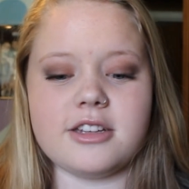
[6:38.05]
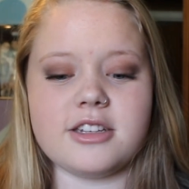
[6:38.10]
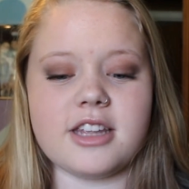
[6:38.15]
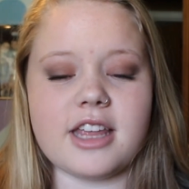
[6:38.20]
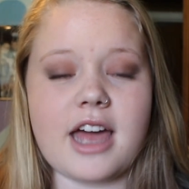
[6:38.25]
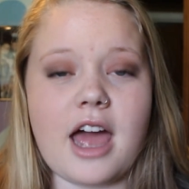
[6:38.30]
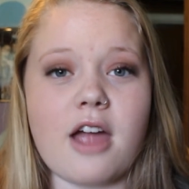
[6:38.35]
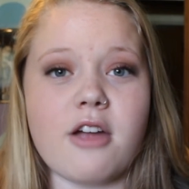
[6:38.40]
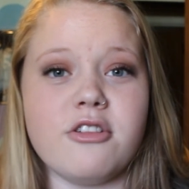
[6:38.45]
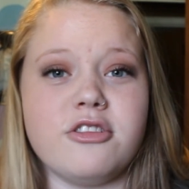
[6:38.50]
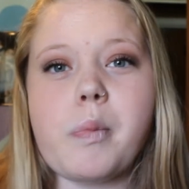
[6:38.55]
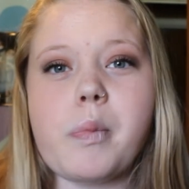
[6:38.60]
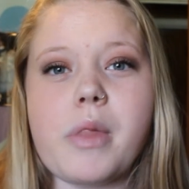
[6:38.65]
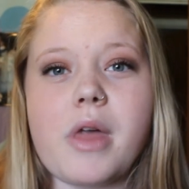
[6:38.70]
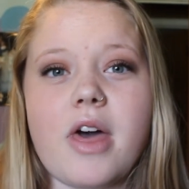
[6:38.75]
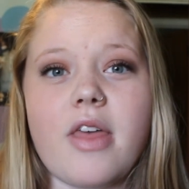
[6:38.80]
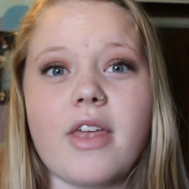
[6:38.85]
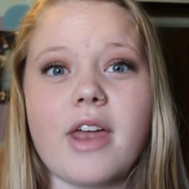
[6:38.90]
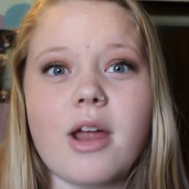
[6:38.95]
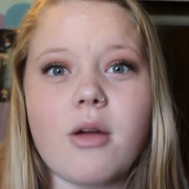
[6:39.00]
So like and
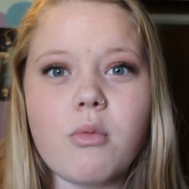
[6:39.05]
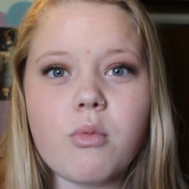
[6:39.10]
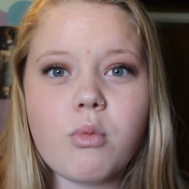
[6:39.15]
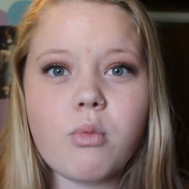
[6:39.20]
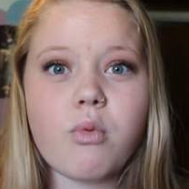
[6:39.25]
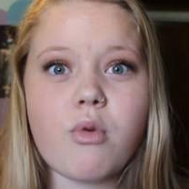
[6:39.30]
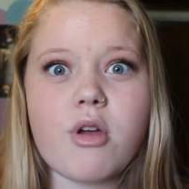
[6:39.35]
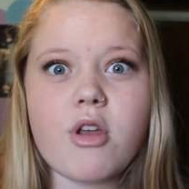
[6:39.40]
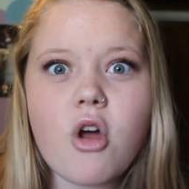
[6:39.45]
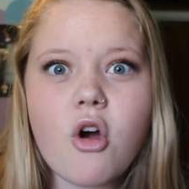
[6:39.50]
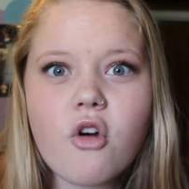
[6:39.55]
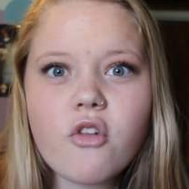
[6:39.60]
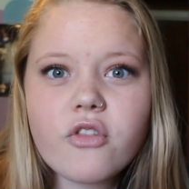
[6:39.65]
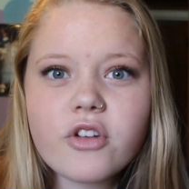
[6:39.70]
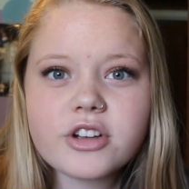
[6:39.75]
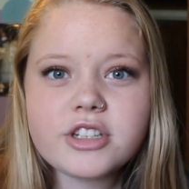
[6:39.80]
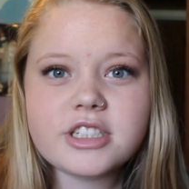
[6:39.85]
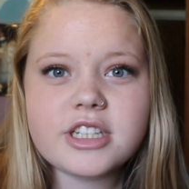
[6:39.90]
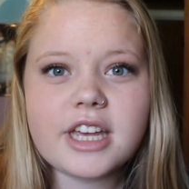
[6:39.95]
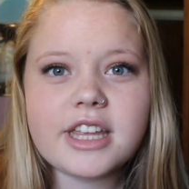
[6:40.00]
then I run
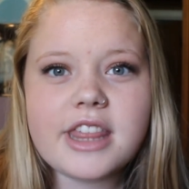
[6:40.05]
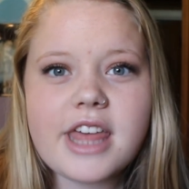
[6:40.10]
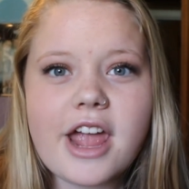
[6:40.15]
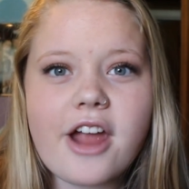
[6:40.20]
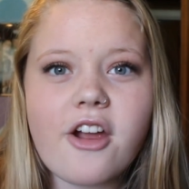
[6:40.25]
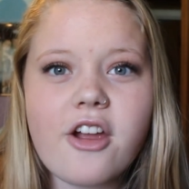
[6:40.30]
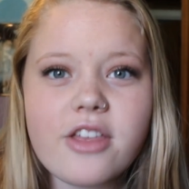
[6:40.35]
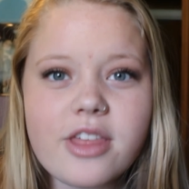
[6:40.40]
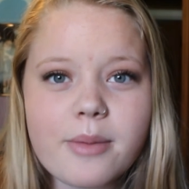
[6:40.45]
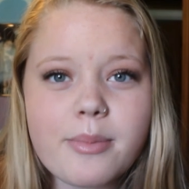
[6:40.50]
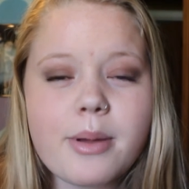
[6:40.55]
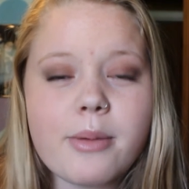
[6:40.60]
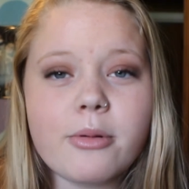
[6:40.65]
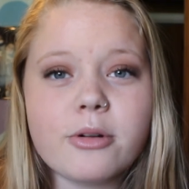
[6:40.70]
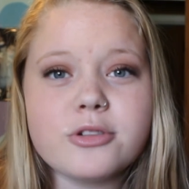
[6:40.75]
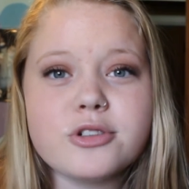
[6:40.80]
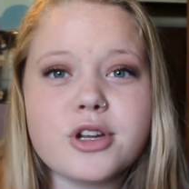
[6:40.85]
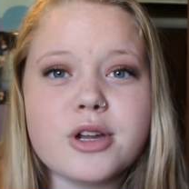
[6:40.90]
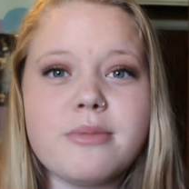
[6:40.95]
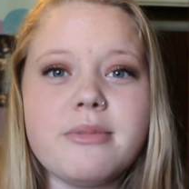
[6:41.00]
over to like the area that people
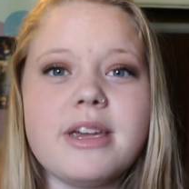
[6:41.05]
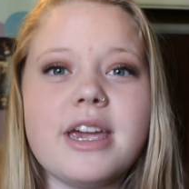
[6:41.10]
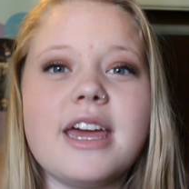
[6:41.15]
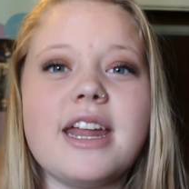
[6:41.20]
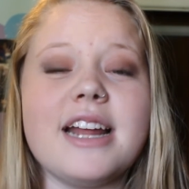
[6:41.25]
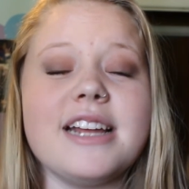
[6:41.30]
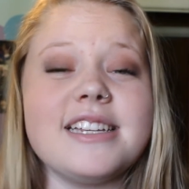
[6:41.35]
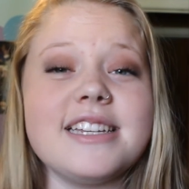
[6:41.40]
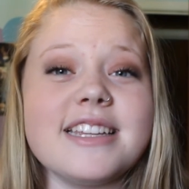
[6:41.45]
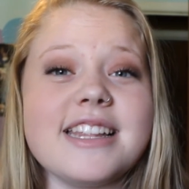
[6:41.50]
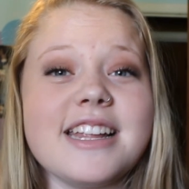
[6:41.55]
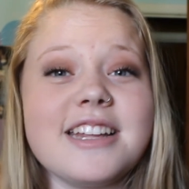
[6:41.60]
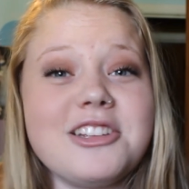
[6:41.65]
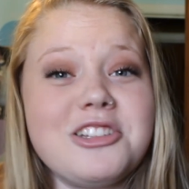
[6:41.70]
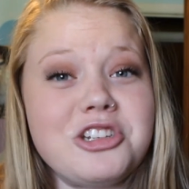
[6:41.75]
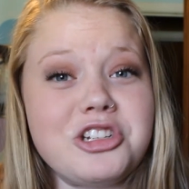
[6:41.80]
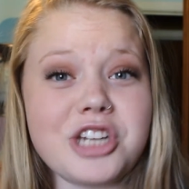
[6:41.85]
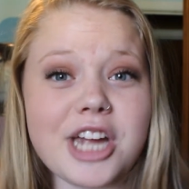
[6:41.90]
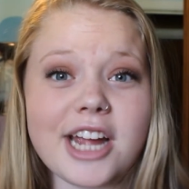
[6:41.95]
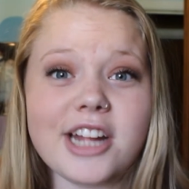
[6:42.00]
are screaming, and I see that
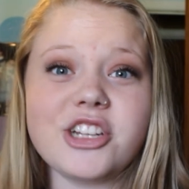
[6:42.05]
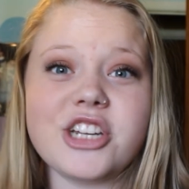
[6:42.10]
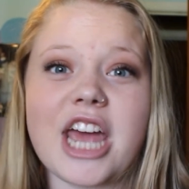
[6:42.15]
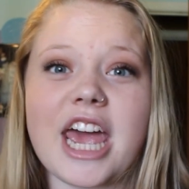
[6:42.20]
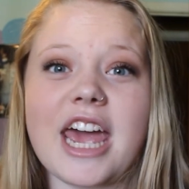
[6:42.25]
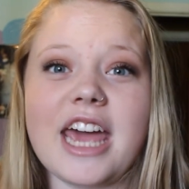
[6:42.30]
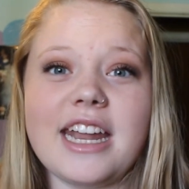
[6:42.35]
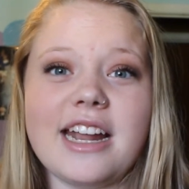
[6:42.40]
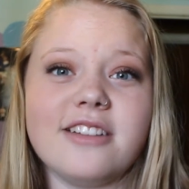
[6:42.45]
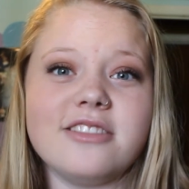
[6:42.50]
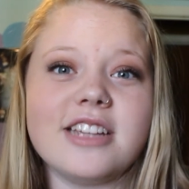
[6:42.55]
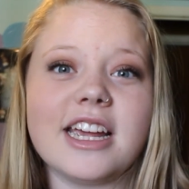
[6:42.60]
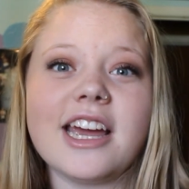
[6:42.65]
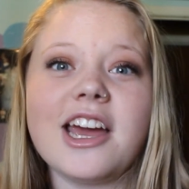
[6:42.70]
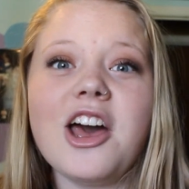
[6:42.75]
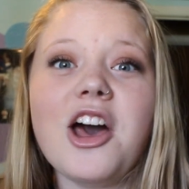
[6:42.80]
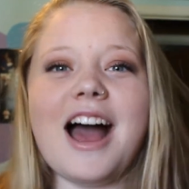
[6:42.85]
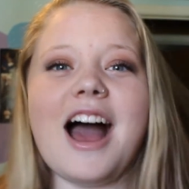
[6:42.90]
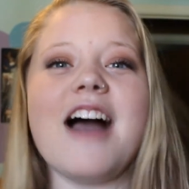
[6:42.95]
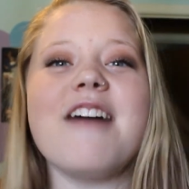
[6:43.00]
it's JJ, and
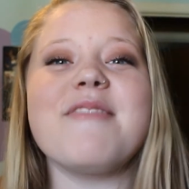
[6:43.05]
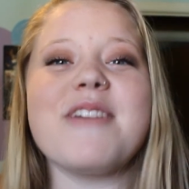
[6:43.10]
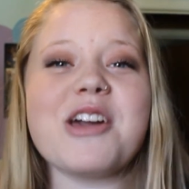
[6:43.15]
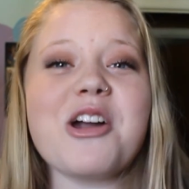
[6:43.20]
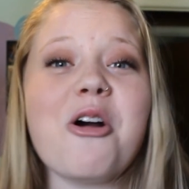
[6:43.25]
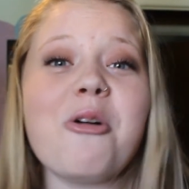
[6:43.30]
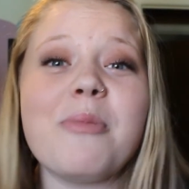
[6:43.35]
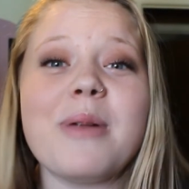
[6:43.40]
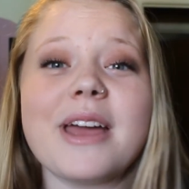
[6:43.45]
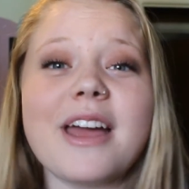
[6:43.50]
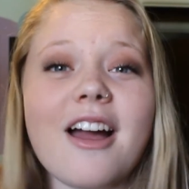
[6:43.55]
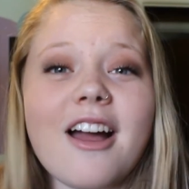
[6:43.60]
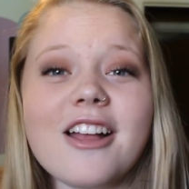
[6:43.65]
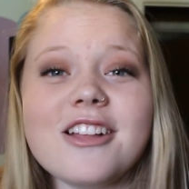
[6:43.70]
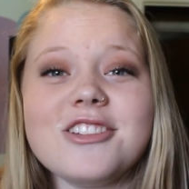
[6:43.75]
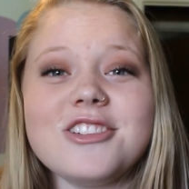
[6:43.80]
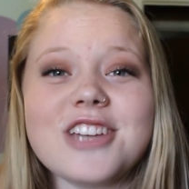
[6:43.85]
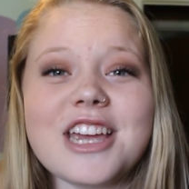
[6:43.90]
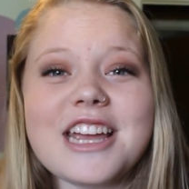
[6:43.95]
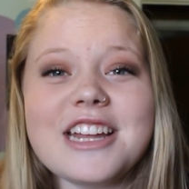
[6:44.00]
I'm like, oh my
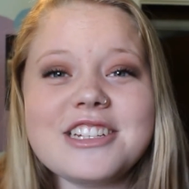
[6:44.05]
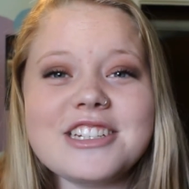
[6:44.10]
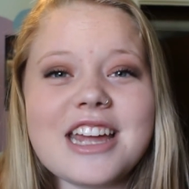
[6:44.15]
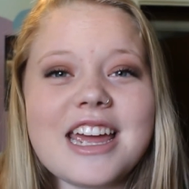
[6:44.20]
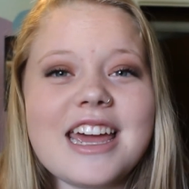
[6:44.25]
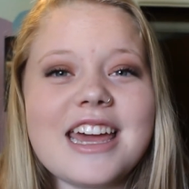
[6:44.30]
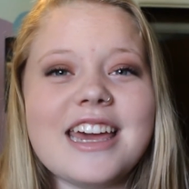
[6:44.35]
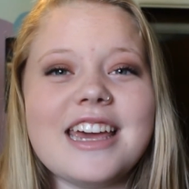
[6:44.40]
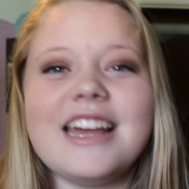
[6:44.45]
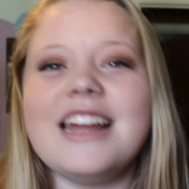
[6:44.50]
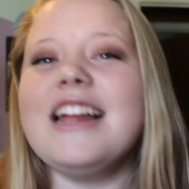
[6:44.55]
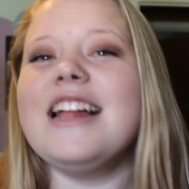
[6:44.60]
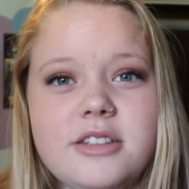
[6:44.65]
god, JJ.